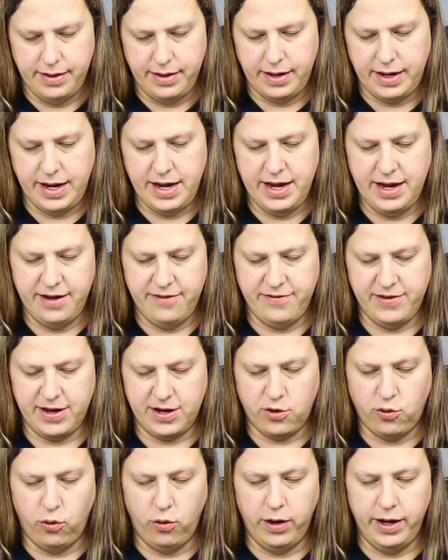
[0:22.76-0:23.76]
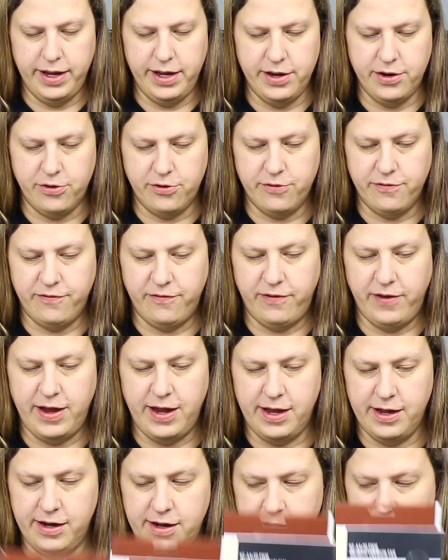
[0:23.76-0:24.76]
I have a quieter
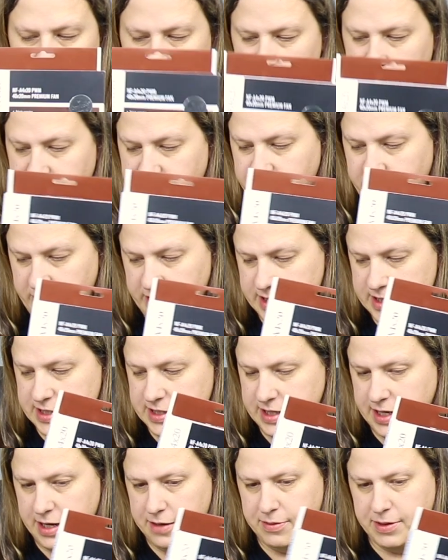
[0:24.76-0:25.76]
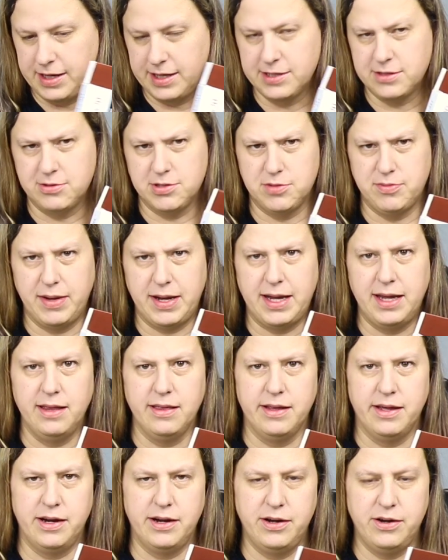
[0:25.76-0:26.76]
fan here for inside because it was making
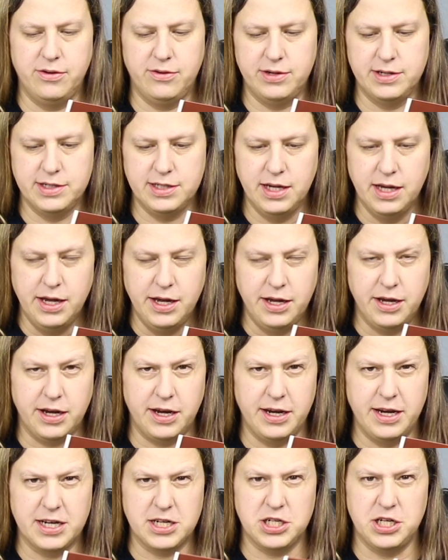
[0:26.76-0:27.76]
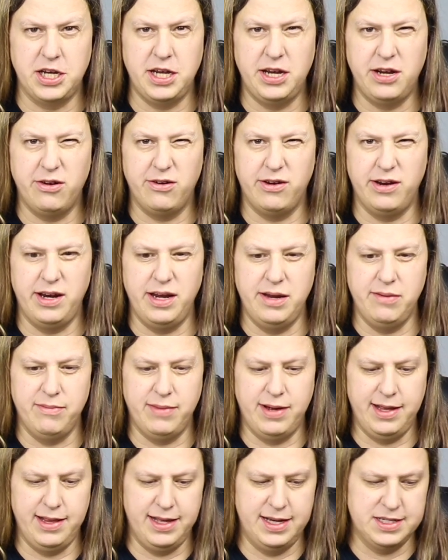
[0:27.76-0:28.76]
a lot of noise. You can actually hear it in
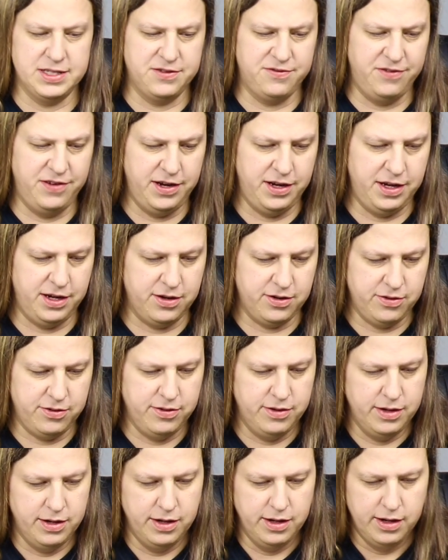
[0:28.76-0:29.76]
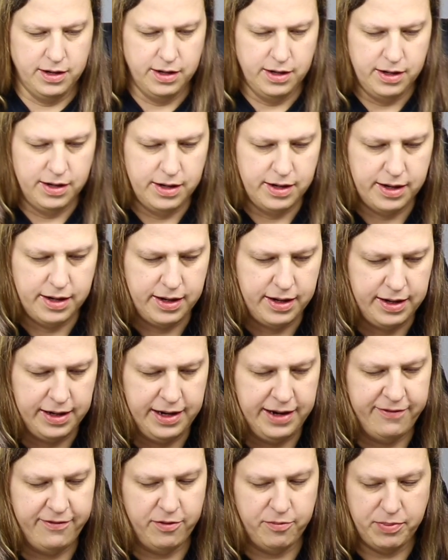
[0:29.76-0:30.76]
my last video. I
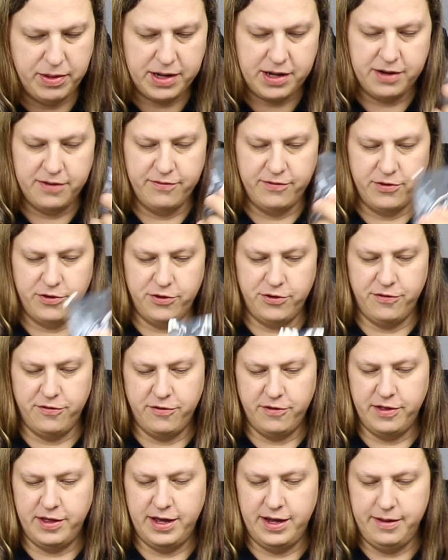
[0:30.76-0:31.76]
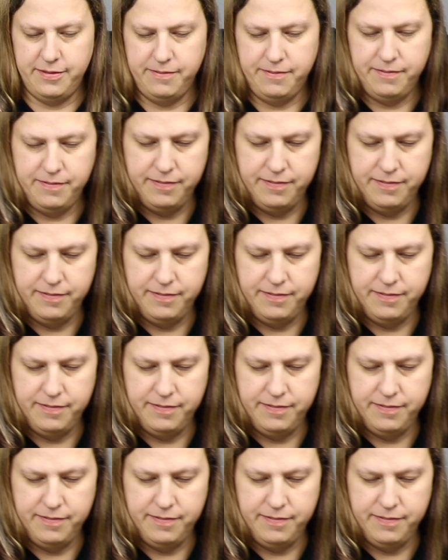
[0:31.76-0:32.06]
have a buck converter for that.